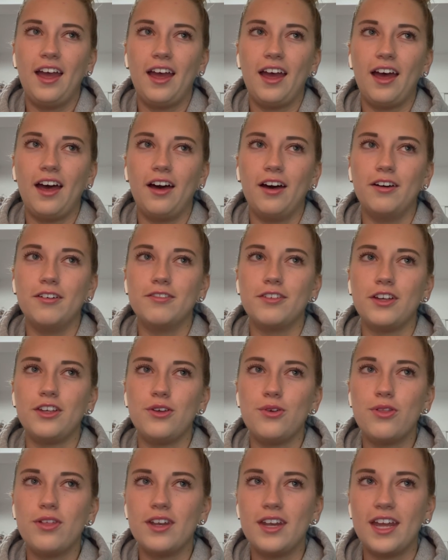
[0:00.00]
of
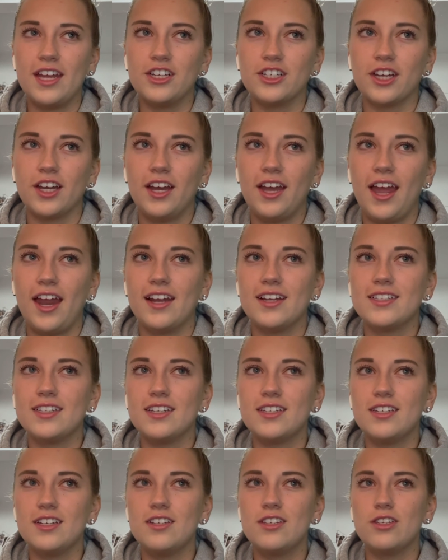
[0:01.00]
euthanasia and
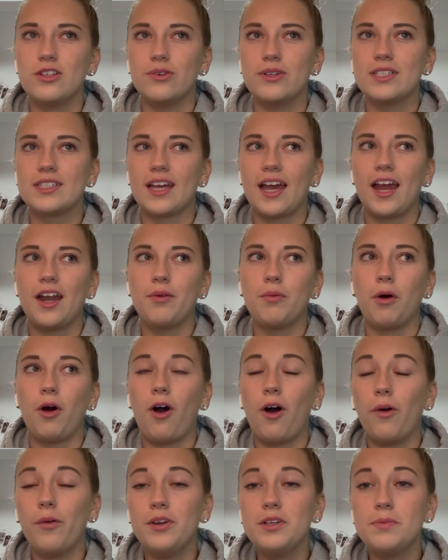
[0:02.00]
assisted suicide will
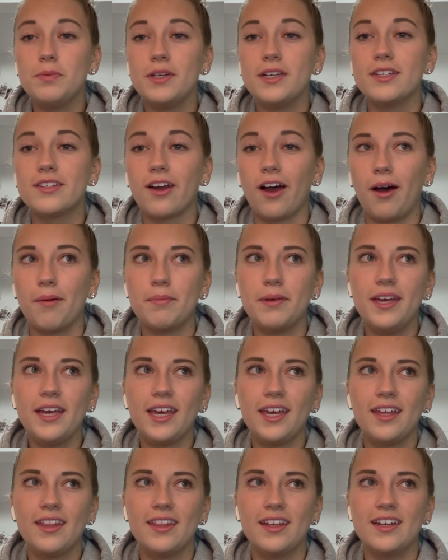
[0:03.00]
always be a
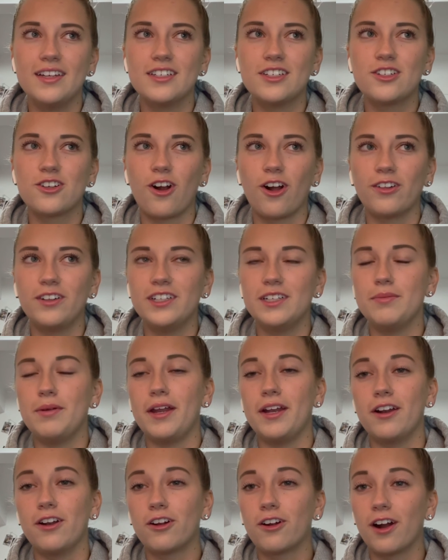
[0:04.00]
topic that is strongly
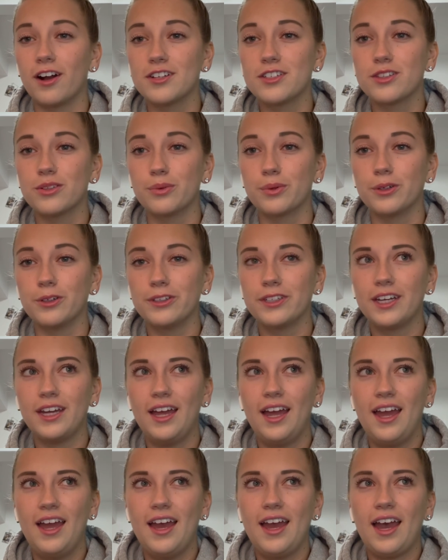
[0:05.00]
debated across the world.
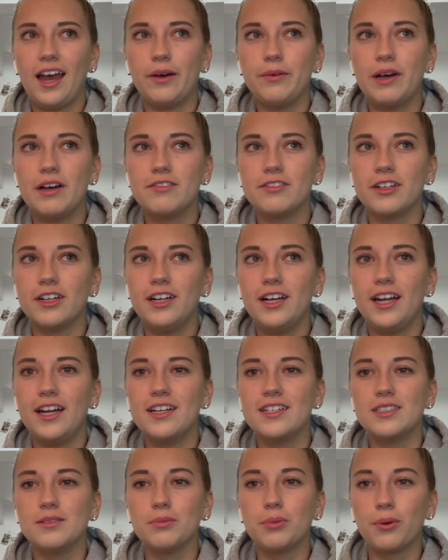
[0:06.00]
However, it
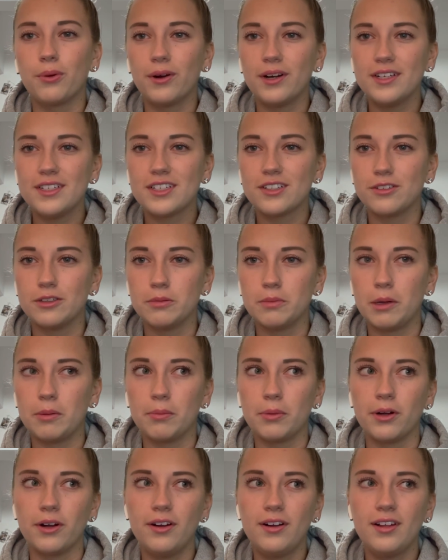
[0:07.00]
is important to
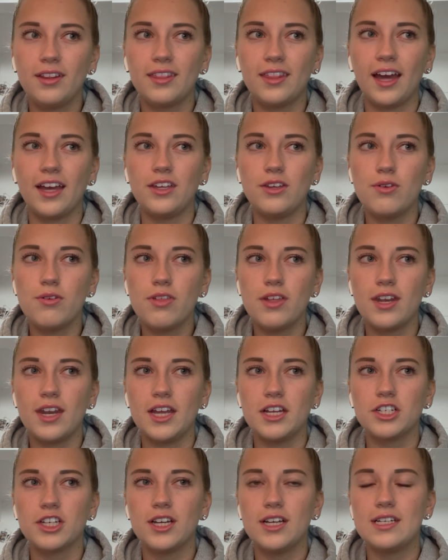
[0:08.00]
remember that
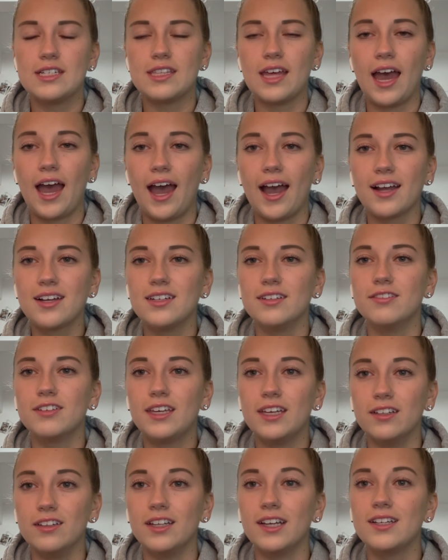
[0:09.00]
euthanasia is the act of
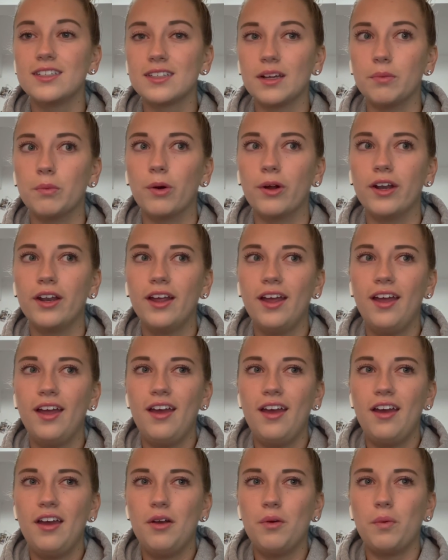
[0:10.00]
killing someone.
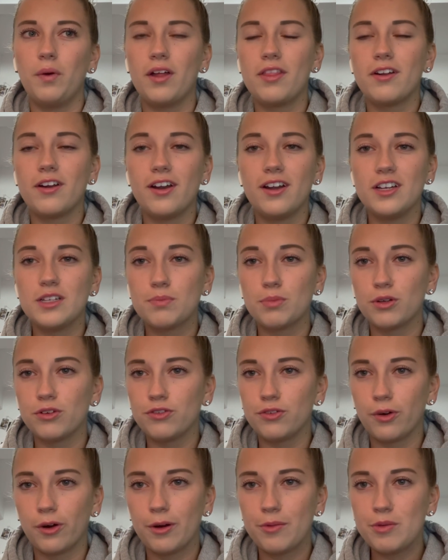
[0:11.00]
Whether it is
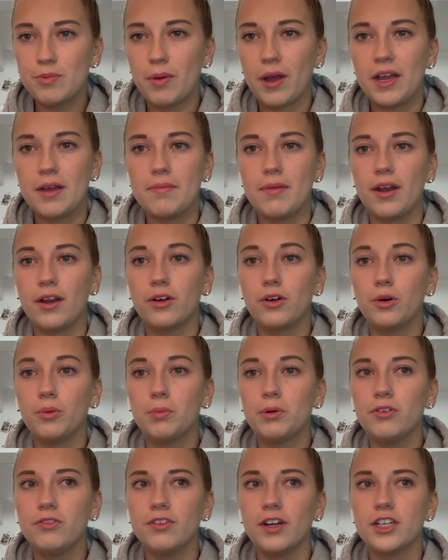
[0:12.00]
performed by a medical
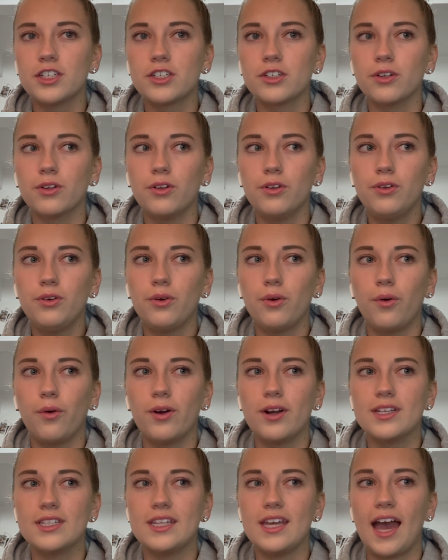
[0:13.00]
professional
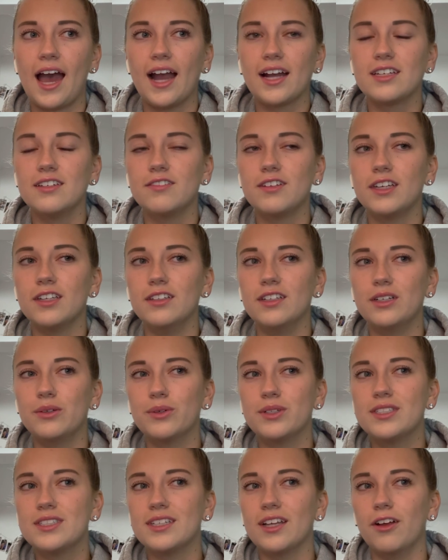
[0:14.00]
or is the act of killing
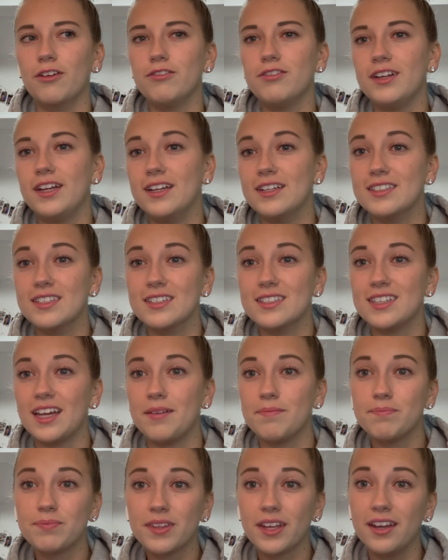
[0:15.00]
oneself, it is the
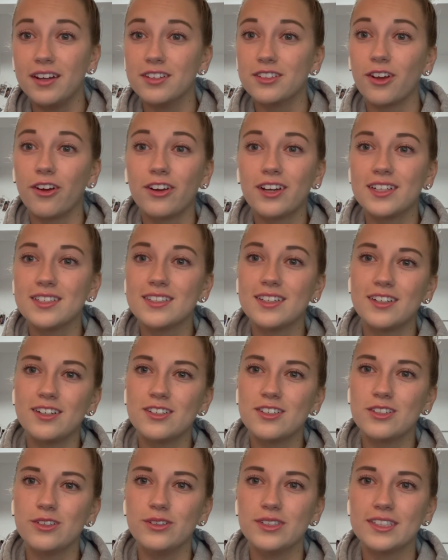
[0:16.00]
same. It is all
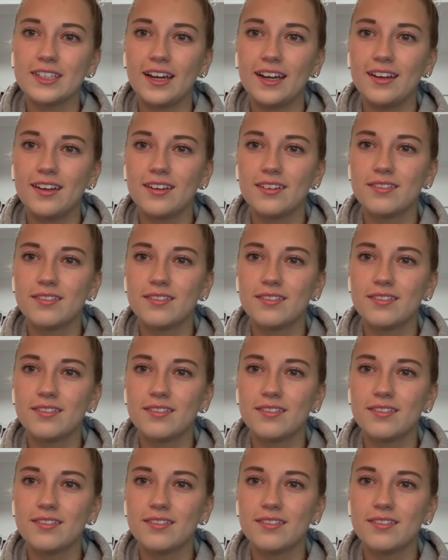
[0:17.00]
considered suicide.